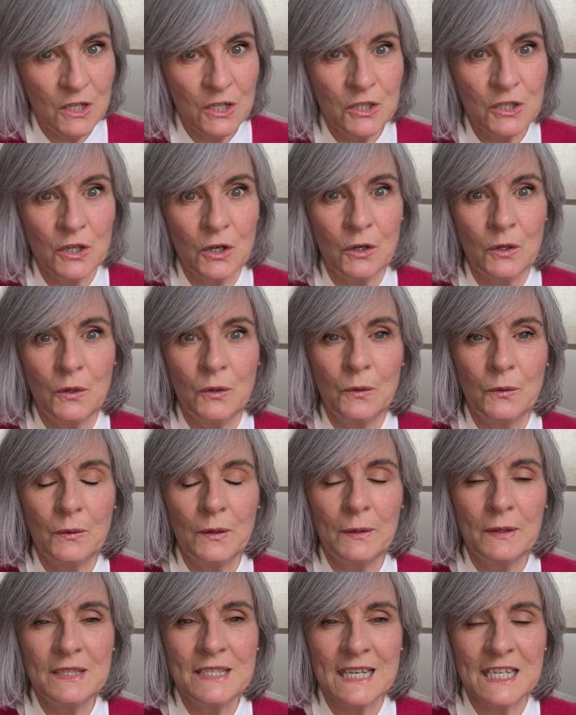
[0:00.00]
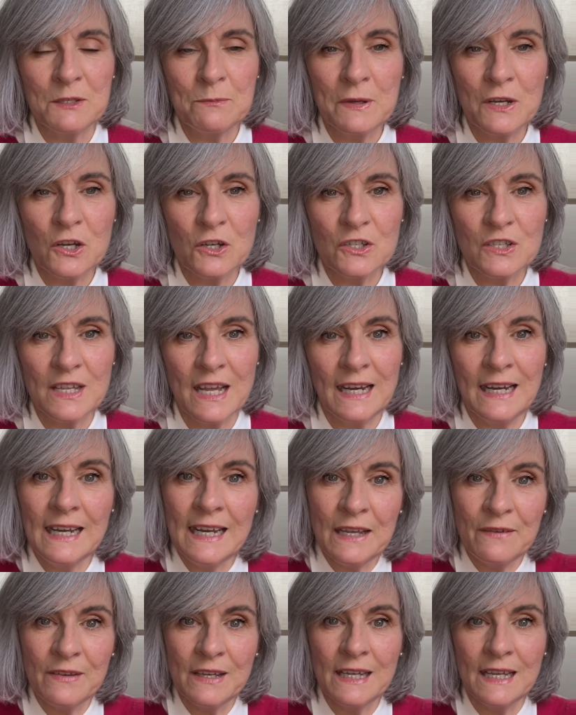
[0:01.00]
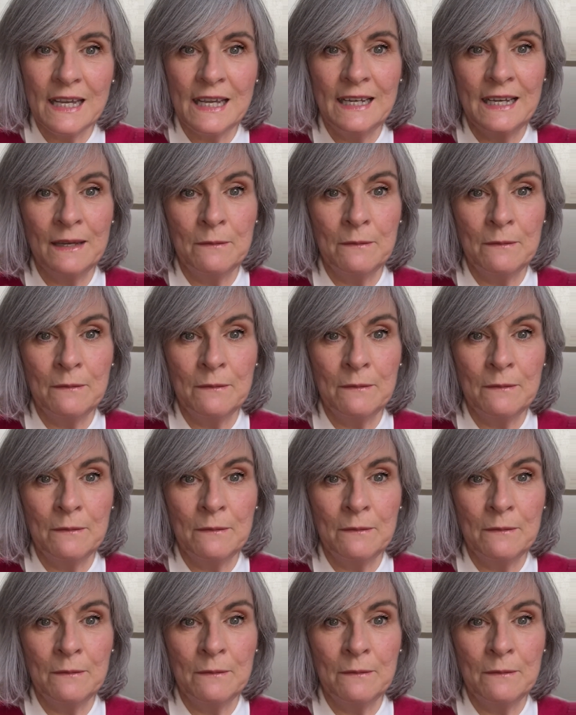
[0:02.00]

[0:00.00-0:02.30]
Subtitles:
So just because they're living in